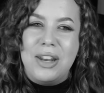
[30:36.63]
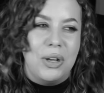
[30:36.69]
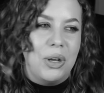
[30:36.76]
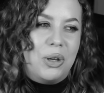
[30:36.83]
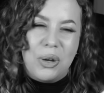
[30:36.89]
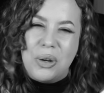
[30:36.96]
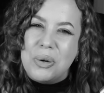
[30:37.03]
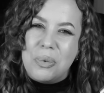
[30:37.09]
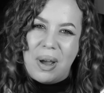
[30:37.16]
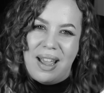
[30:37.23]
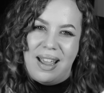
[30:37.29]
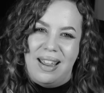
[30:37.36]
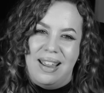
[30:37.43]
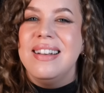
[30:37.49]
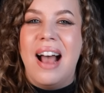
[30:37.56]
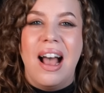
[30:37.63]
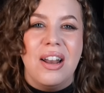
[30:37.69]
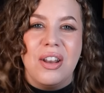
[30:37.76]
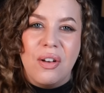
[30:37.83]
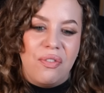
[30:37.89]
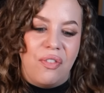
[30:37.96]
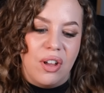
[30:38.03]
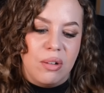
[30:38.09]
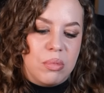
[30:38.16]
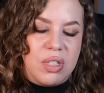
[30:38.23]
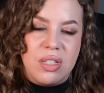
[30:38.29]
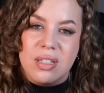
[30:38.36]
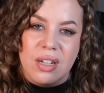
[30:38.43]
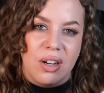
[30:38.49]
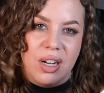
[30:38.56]
in a good way, not in a fun,
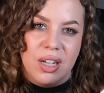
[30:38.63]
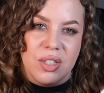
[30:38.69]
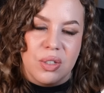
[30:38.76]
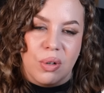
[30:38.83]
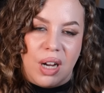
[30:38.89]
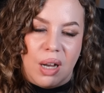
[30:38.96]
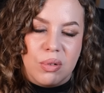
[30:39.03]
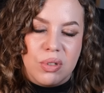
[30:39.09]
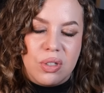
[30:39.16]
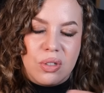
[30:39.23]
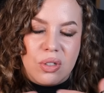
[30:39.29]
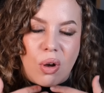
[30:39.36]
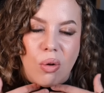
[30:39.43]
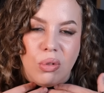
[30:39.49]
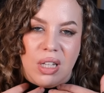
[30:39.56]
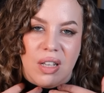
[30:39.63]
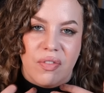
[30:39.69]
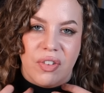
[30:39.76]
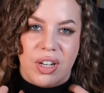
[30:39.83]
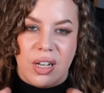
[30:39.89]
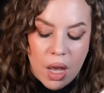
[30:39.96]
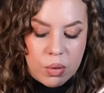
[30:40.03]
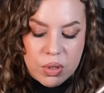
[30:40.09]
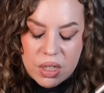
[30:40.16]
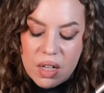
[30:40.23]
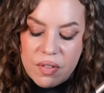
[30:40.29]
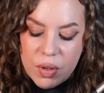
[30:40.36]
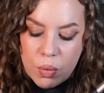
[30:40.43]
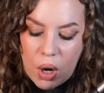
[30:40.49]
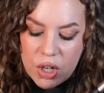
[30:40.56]
mysterious way. I was so livid. I was
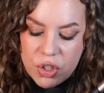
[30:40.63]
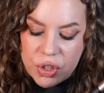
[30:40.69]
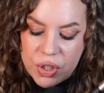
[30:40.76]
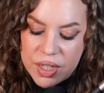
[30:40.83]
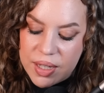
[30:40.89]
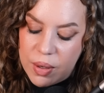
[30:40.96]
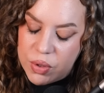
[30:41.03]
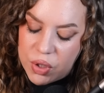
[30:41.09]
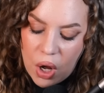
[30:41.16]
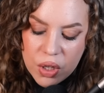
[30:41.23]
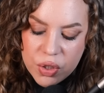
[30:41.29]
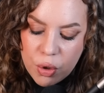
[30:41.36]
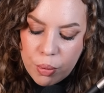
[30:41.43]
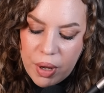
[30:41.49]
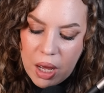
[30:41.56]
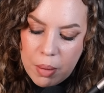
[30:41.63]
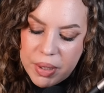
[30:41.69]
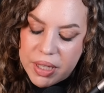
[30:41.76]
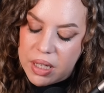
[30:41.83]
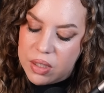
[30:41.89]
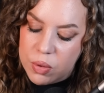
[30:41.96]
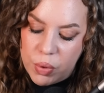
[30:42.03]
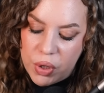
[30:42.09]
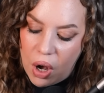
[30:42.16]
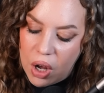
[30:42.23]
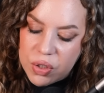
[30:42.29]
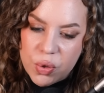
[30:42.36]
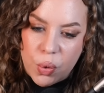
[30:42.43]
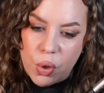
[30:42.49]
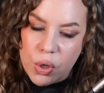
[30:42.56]
livid watching this, and I was also mad because we
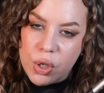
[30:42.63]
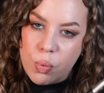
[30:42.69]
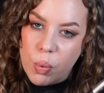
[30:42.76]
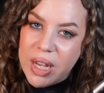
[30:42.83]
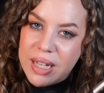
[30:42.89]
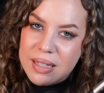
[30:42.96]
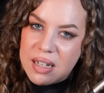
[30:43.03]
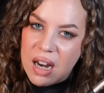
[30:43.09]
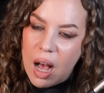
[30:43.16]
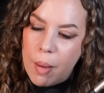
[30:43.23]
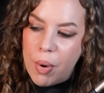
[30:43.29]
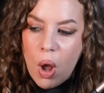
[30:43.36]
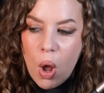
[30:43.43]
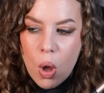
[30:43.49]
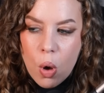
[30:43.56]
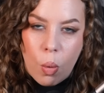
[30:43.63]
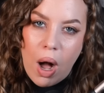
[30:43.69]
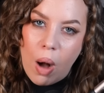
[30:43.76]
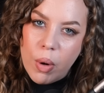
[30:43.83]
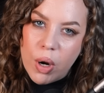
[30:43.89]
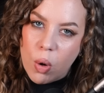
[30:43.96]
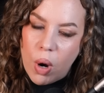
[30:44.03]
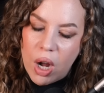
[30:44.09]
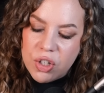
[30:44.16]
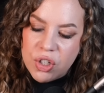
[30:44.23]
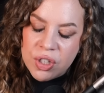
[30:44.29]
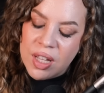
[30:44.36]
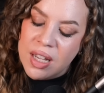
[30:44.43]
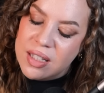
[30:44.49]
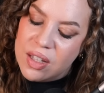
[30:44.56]
also ordered Wingstop while we were
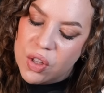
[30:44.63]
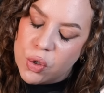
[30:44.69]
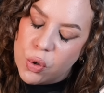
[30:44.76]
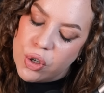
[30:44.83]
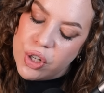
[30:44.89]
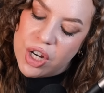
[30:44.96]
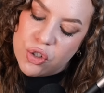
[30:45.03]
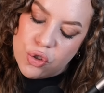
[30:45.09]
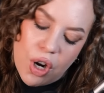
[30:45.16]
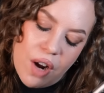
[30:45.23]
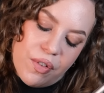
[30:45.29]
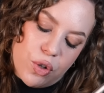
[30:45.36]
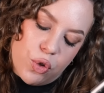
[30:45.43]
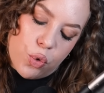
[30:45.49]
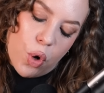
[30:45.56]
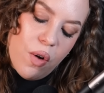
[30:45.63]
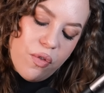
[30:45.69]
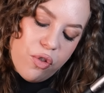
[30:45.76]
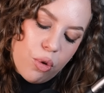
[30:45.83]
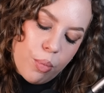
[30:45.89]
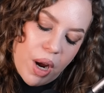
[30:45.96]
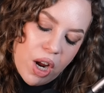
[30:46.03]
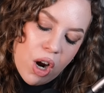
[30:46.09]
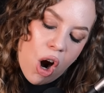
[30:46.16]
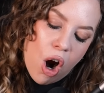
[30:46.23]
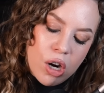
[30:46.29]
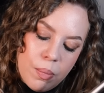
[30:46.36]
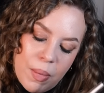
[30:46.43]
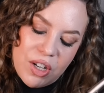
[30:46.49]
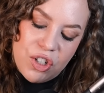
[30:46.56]
watching this, and the DoorDash driver drove through my
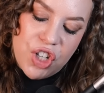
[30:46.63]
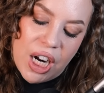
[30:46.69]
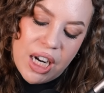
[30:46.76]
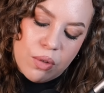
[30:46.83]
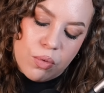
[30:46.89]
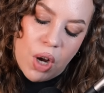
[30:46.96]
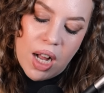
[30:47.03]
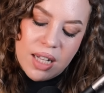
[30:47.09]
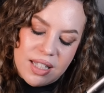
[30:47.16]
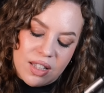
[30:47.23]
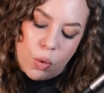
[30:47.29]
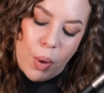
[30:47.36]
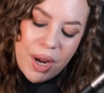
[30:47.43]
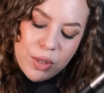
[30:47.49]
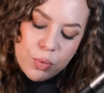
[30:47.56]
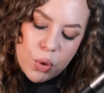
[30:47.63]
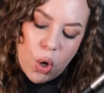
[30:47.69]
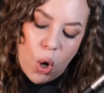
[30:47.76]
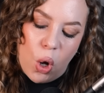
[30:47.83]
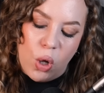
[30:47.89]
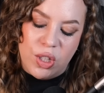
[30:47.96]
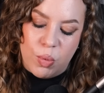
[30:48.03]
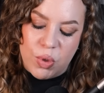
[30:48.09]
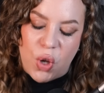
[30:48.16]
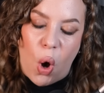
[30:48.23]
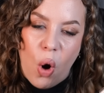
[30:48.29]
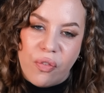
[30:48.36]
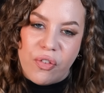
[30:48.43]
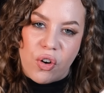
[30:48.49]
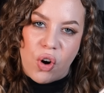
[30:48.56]
yard, made giant ruts, and the wings were cold, and it was
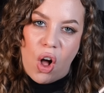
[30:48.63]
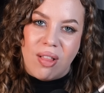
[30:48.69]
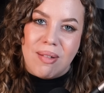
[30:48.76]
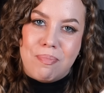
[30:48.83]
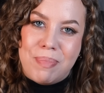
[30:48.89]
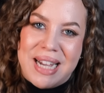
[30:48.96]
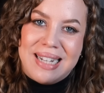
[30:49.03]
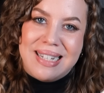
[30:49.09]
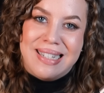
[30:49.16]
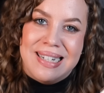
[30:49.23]
overall a bad